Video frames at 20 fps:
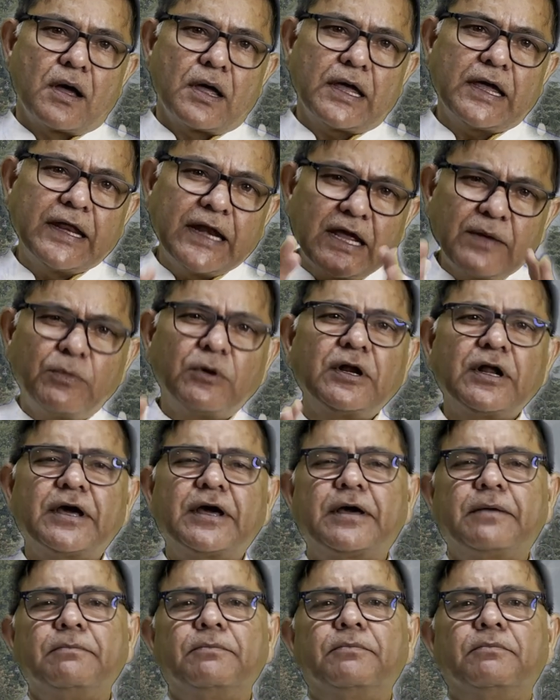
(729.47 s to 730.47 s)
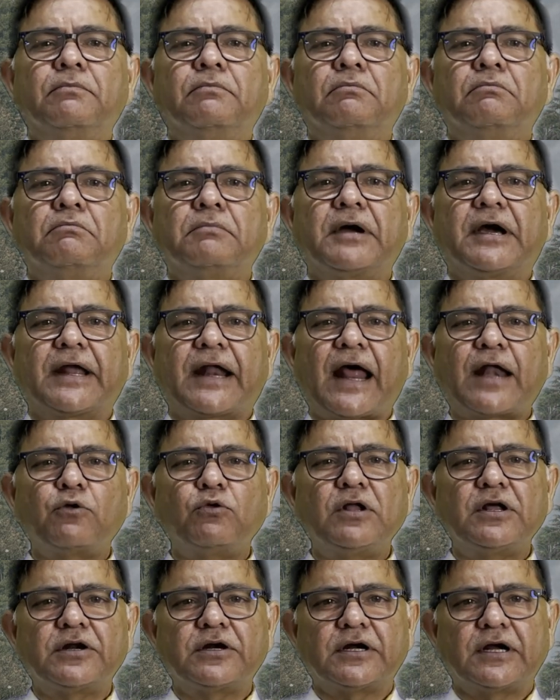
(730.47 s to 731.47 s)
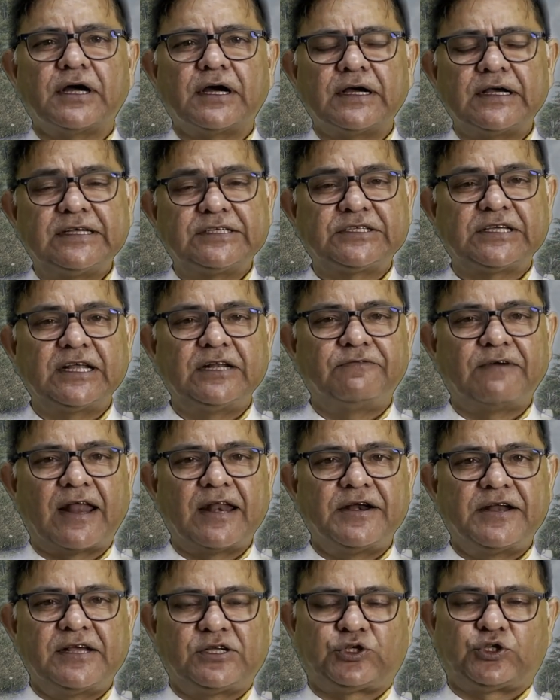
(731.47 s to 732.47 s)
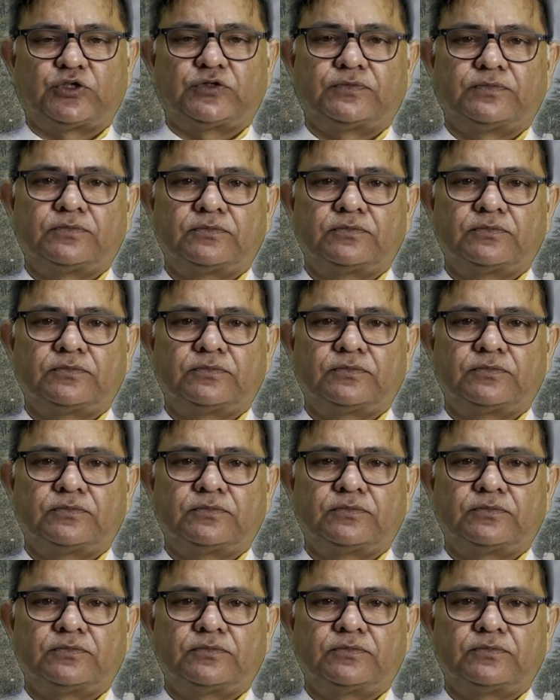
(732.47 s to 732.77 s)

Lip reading: enable granular skill validation.